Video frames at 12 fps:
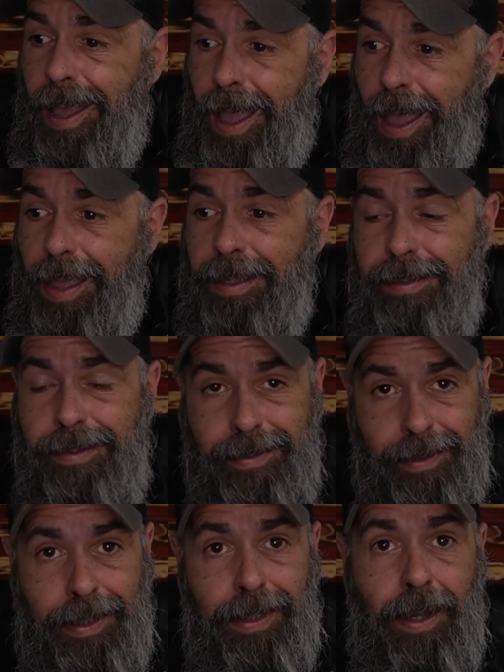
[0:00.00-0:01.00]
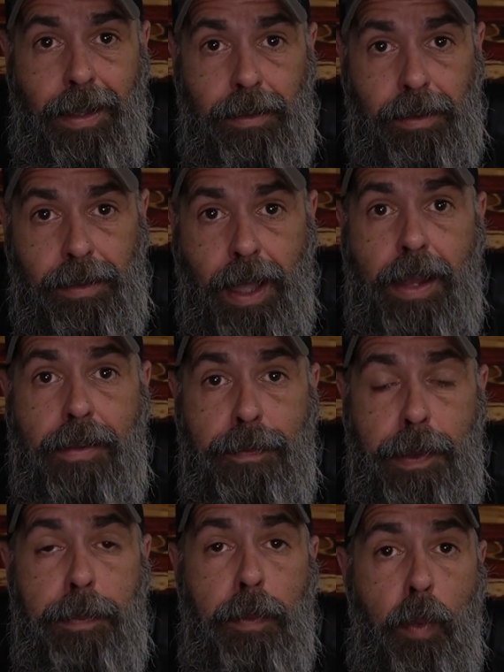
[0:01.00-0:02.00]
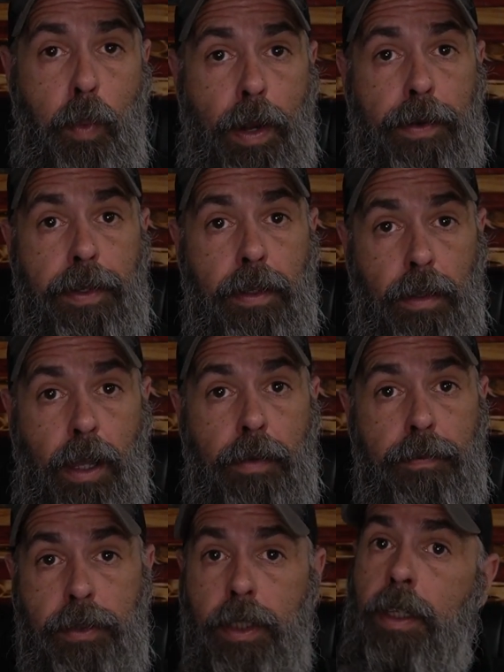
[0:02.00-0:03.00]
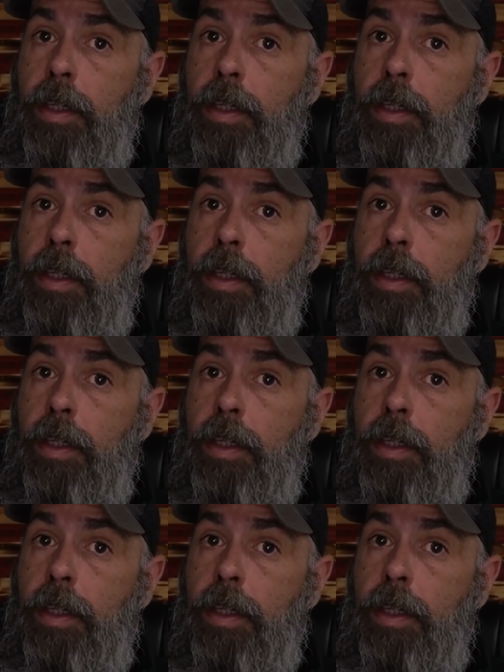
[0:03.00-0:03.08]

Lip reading: I see a lot of people wearing gloves